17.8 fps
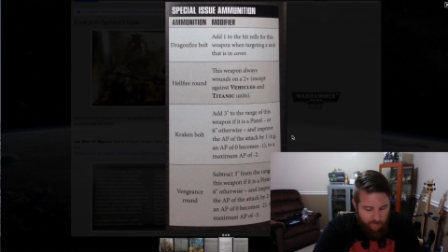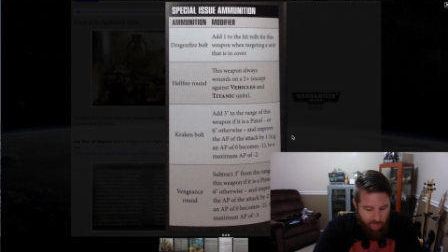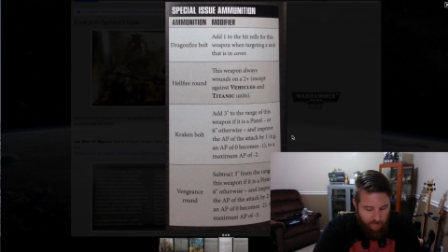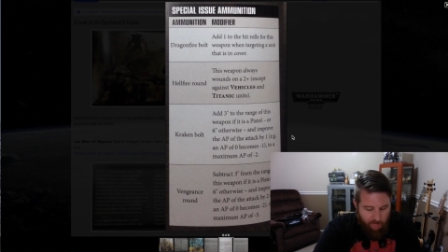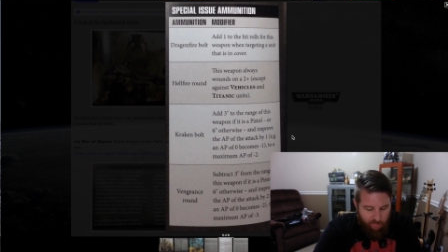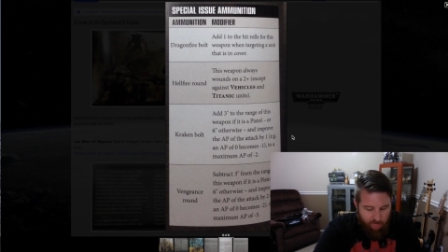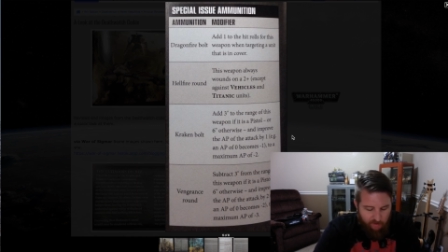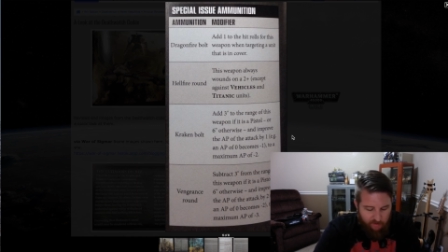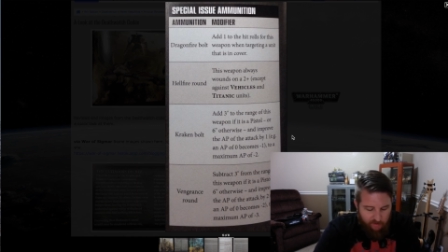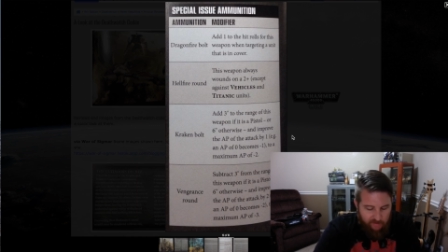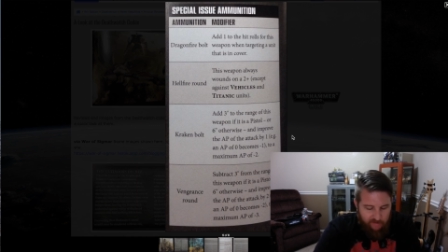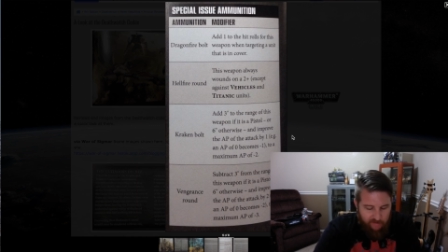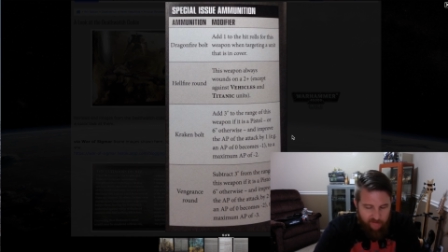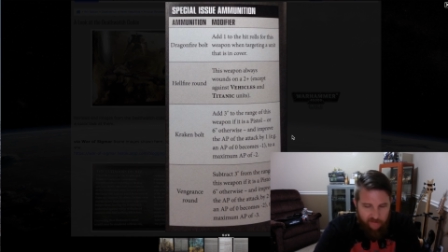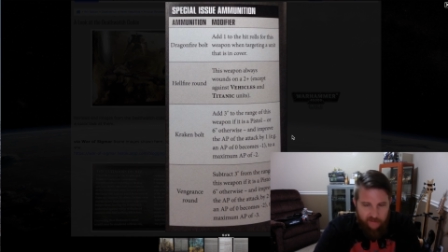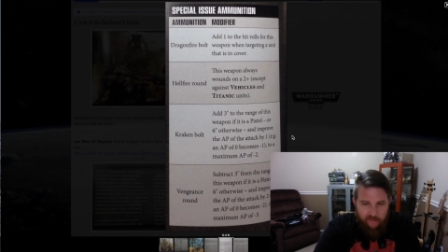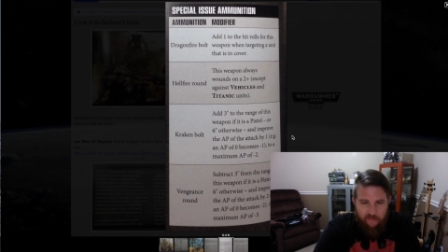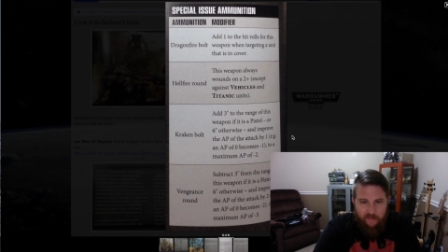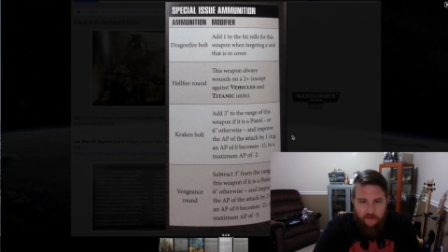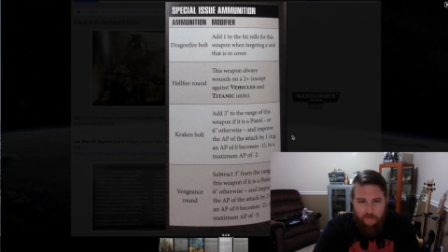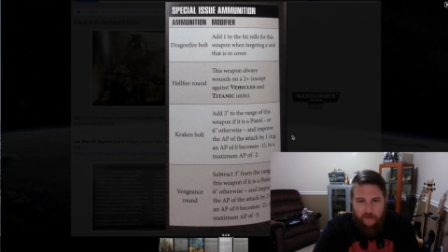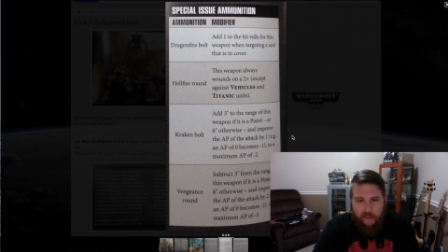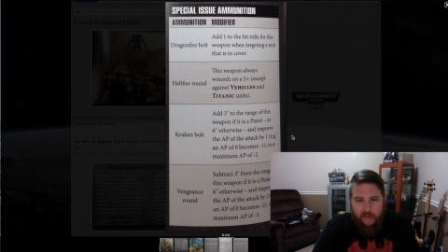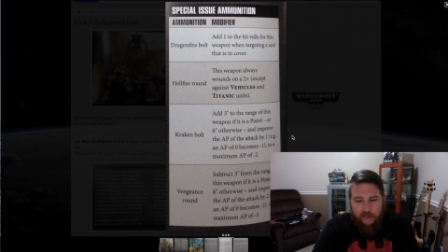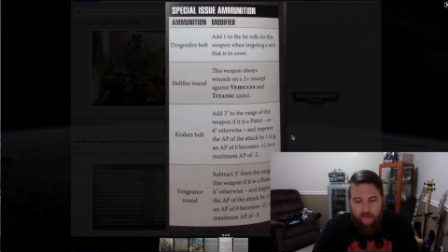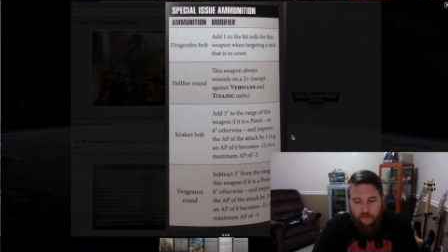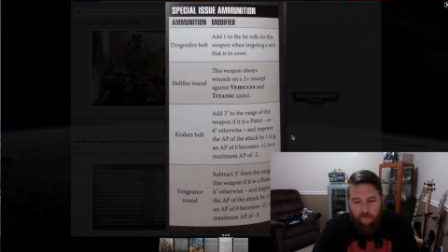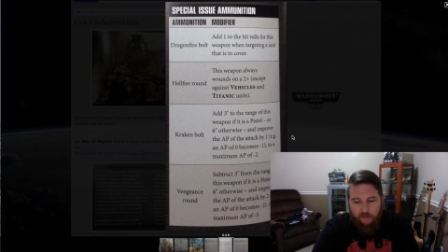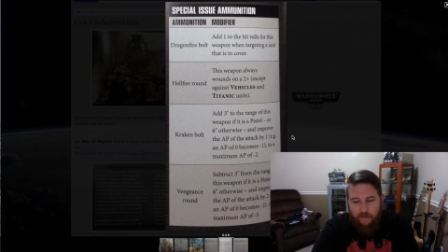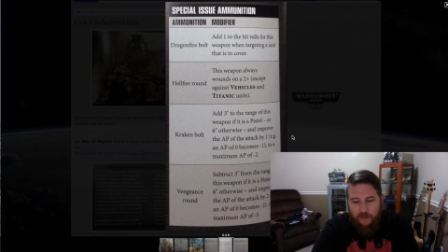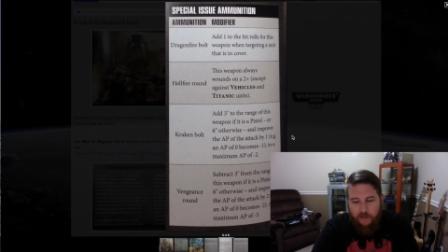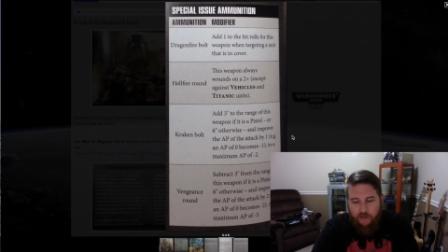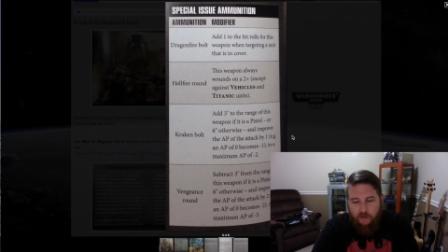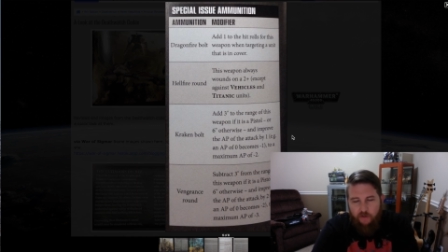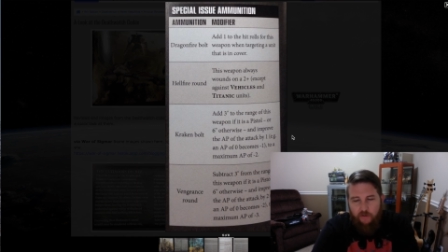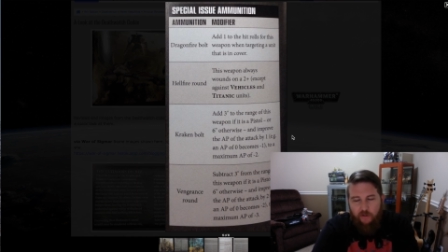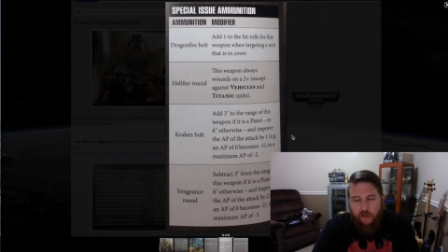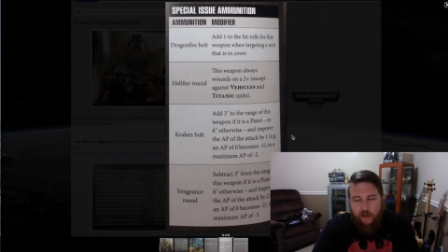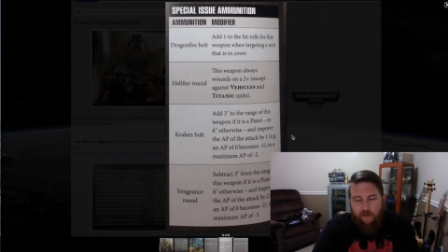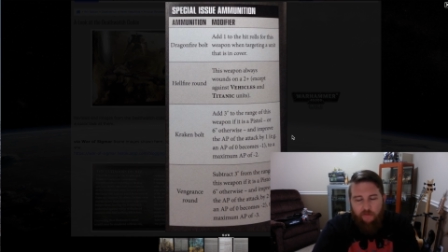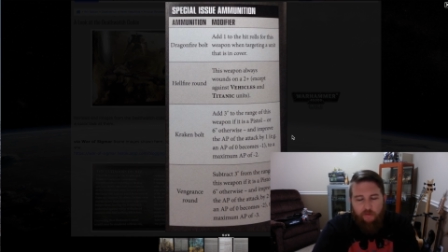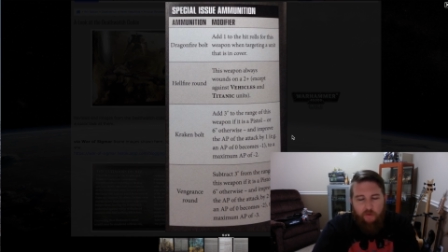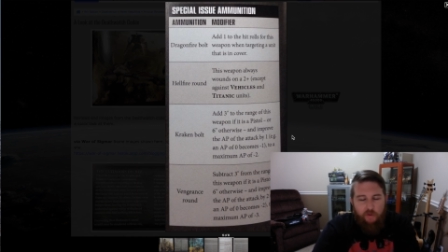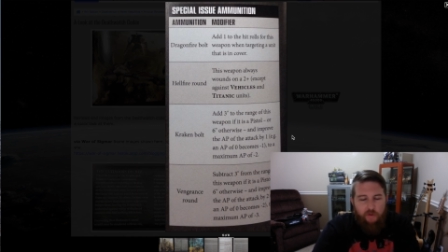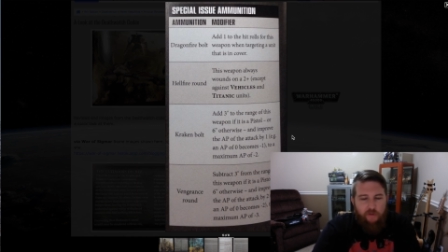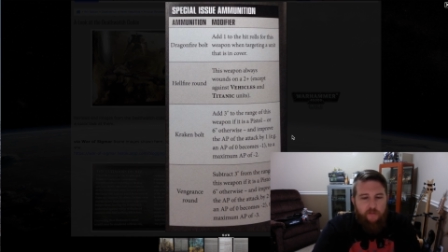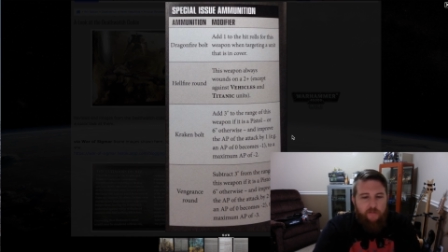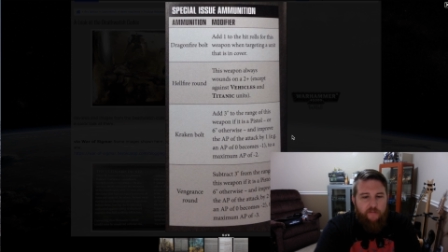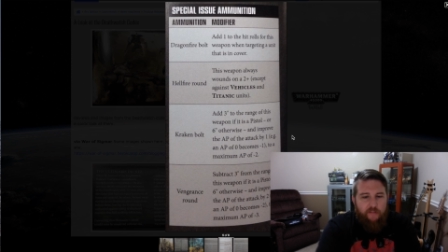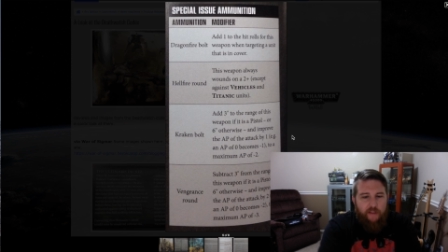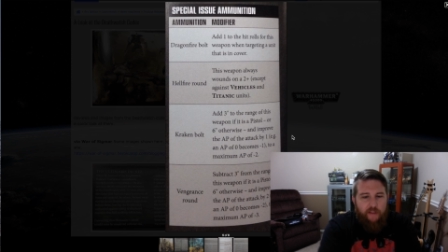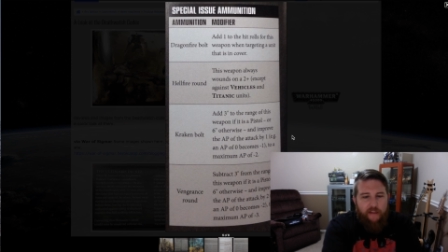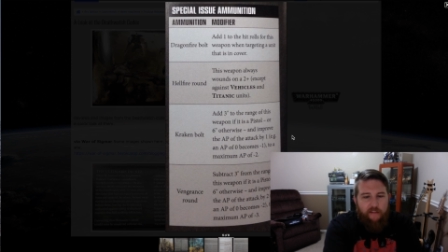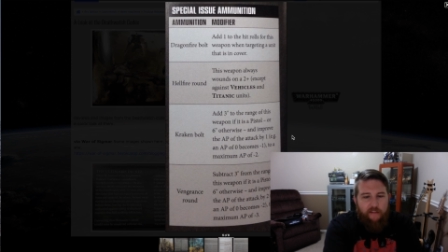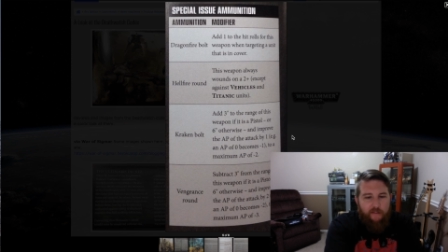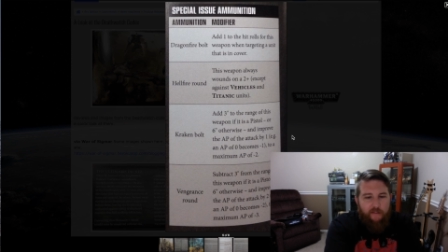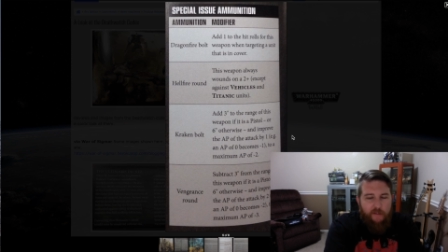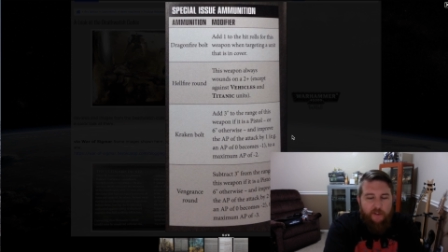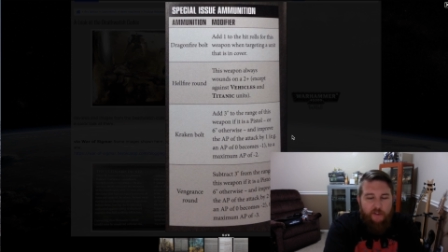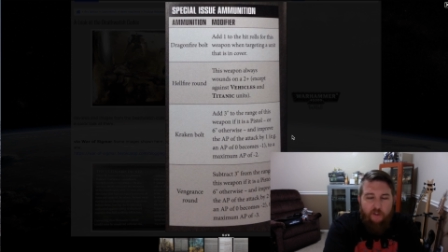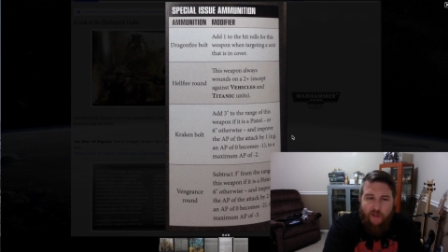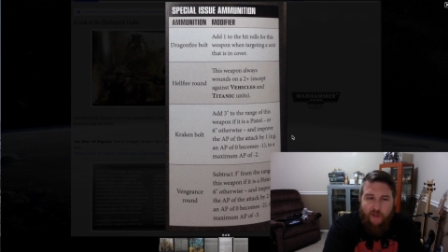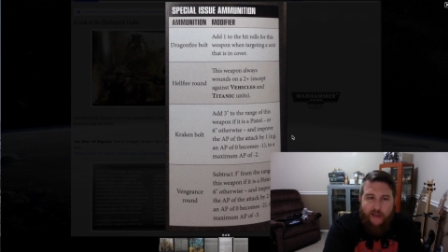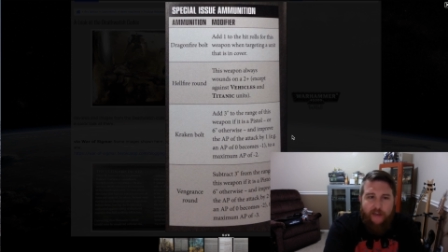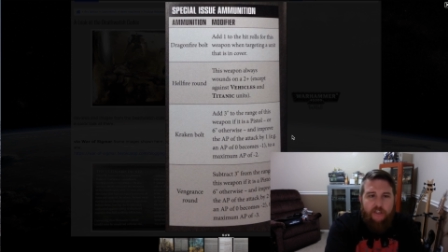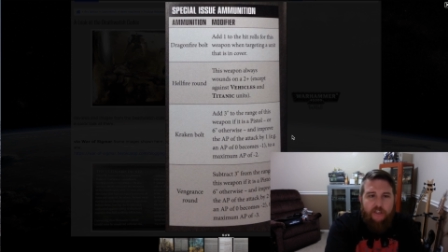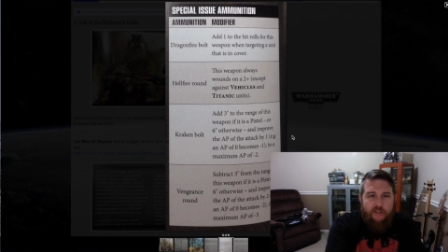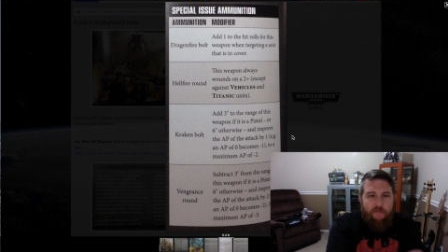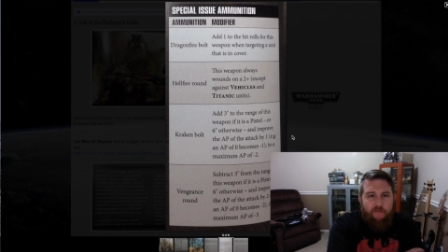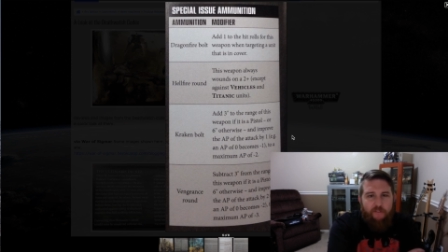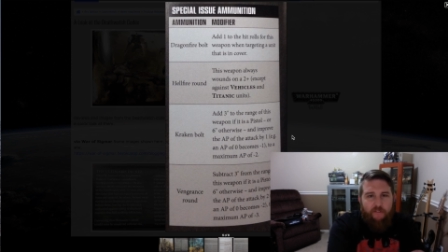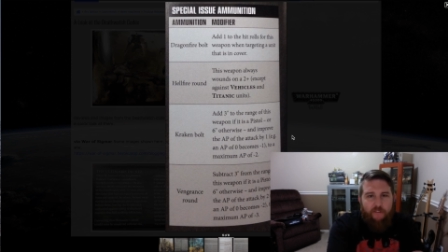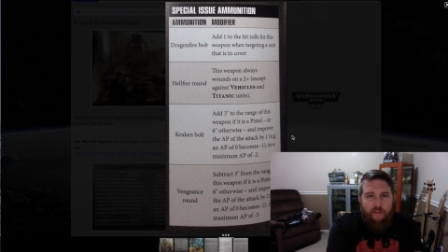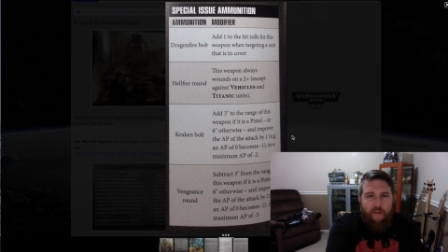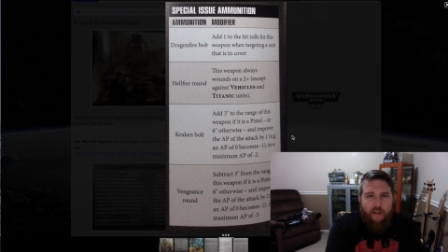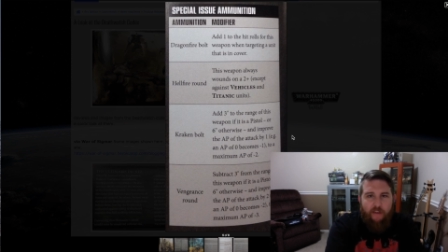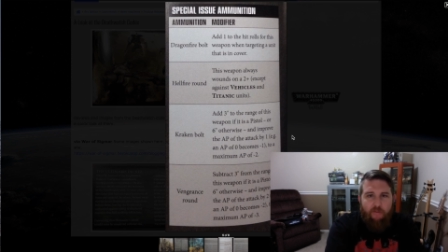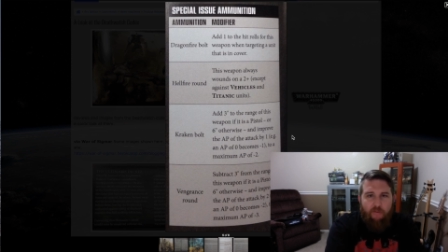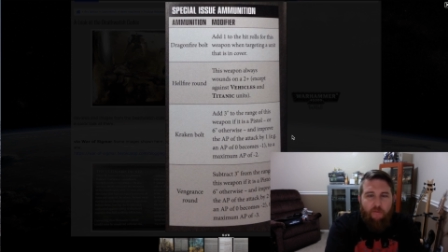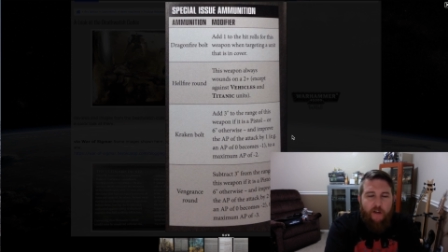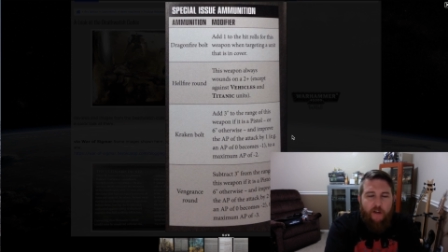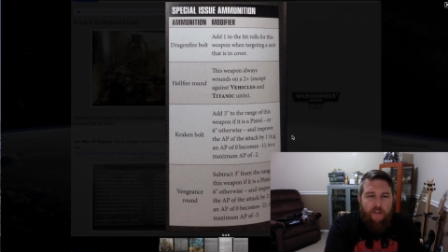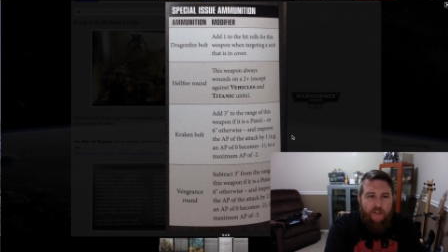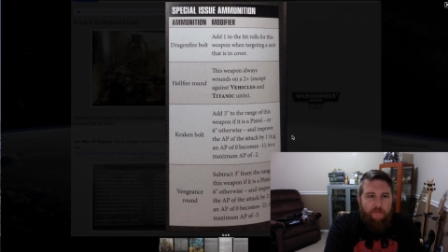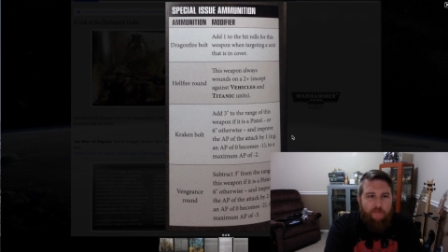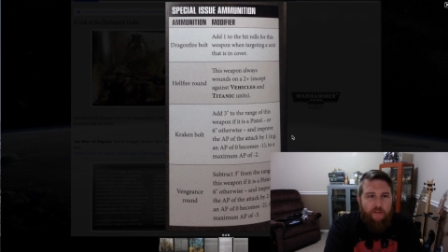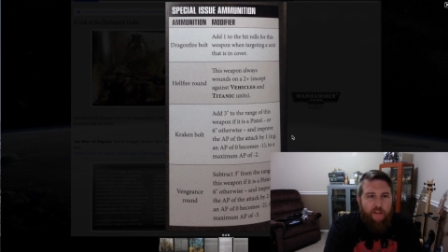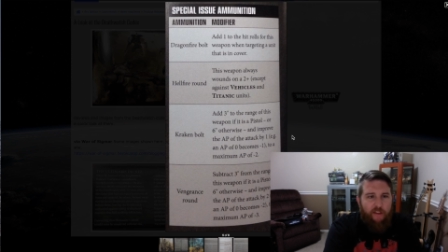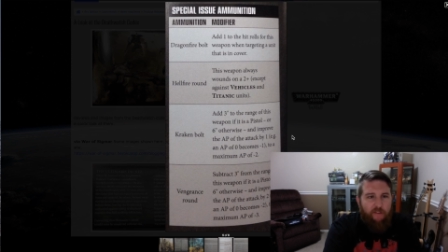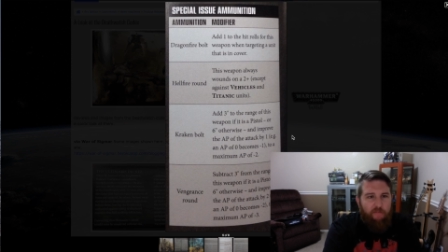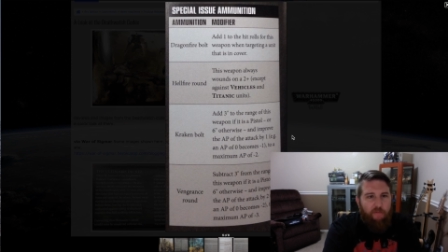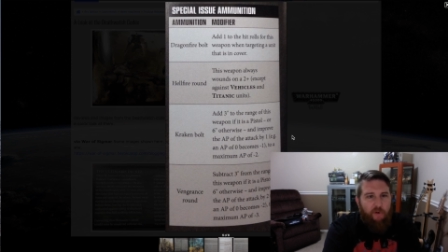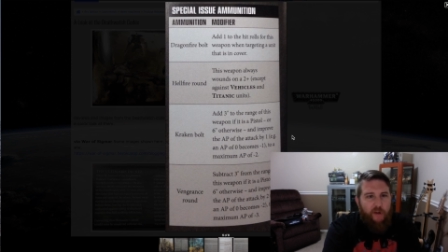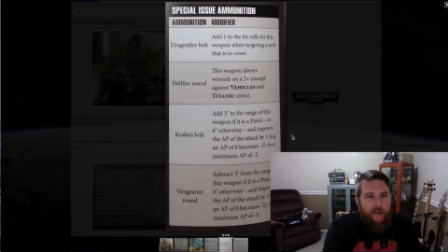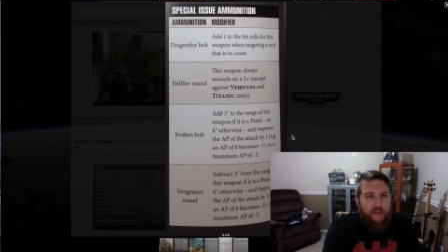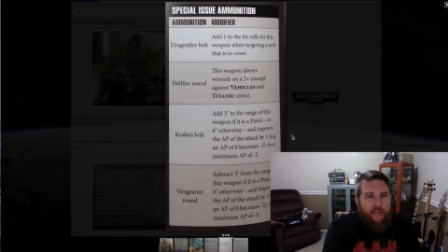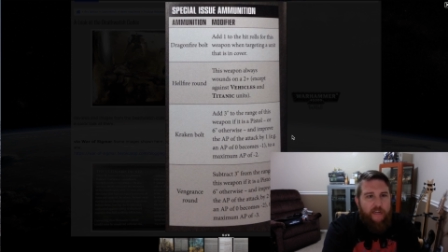We've certainly seen some of the other special uh, rules and some of the stratagems of the Deathwatch up to this point.